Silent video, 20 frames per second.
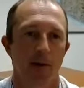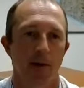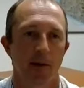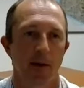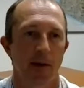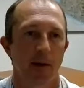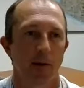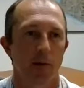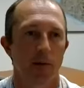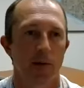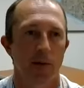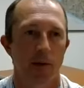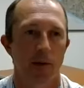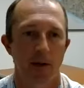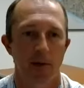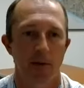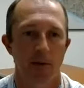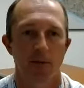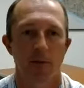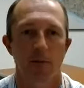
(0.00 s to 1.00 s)
We're
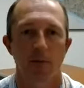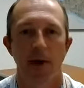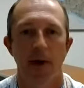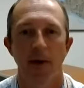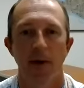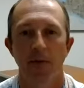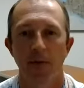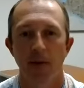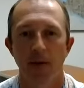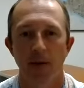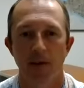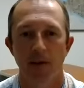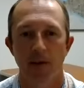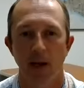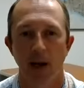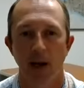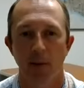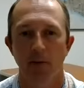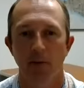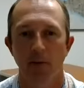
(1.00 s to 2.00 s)
starting to embed these
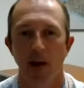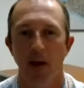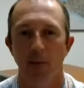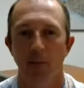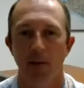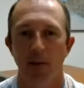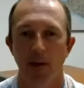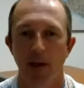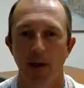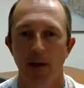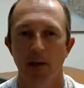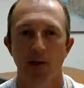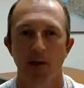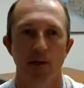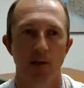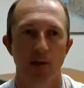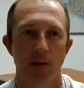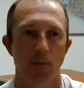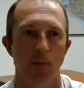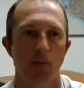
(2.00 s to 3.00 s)
type of
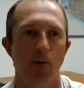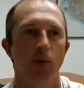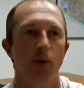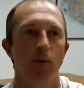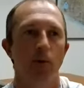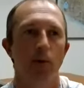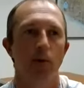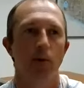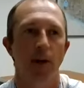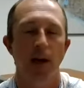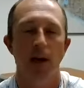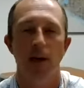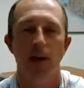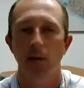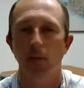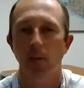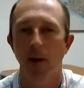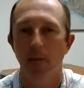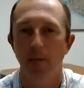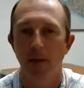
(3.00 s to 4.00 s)
applications on more and more county
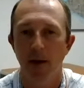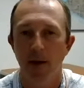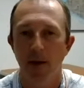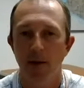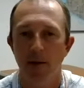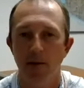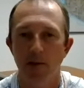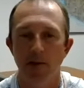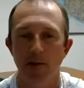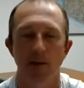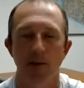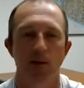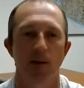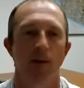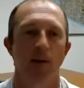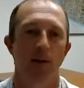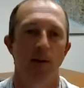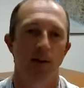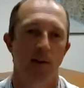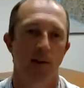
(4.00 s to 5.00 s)
web pages.
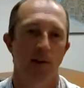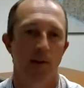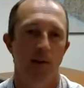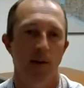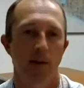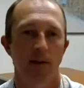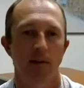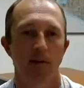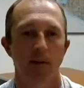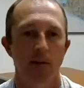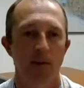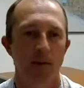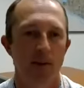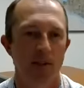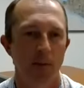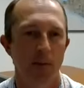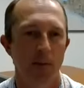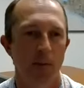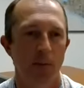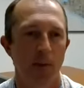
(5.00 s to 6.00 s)
Very
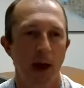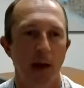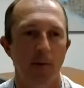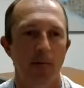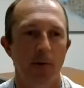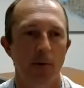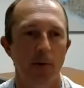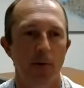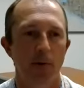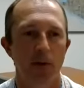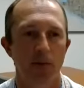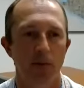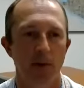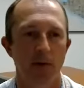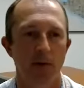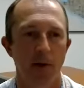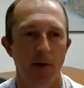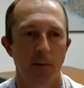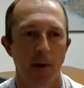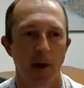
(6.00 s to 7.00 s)
simple map viewers, but
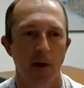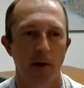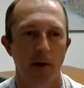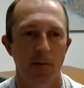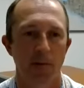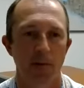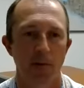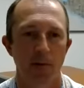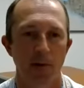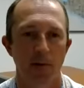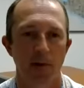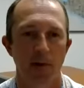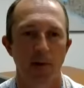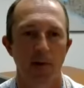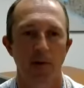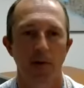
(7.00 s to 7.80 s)
very powerful as well.